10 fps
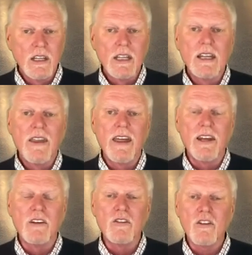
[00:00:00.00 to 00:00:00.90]

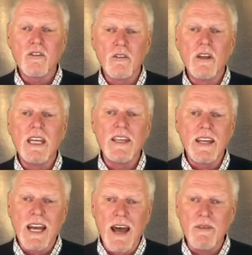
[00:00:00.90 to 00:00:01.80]
then just in the
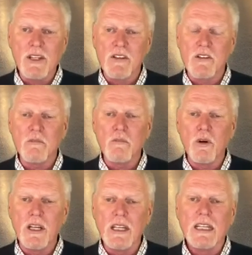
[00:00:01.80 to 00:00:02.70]
comments,
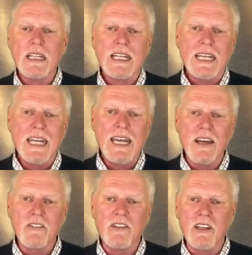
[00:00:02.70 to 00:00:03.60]
put
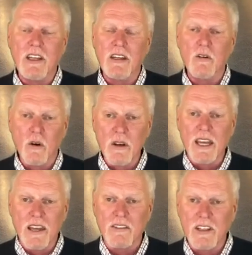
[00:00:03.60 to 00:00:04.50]
ESD or
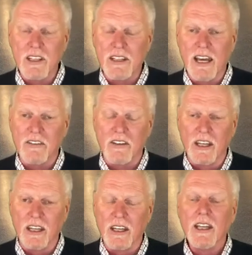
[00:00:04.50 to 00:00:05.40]
ESD
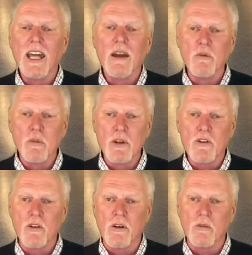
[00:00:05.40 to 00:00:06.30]
testing, and we'll be
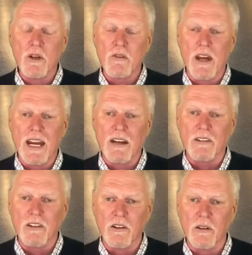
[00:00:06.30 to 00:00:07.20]
sure to reach right out
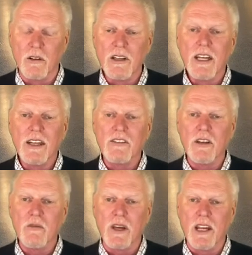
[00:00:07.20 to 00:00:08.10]
to you and see
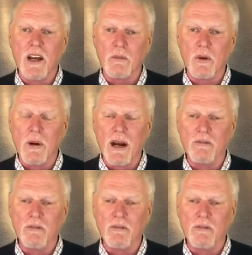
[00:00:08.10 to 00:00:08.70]
if we can help you out.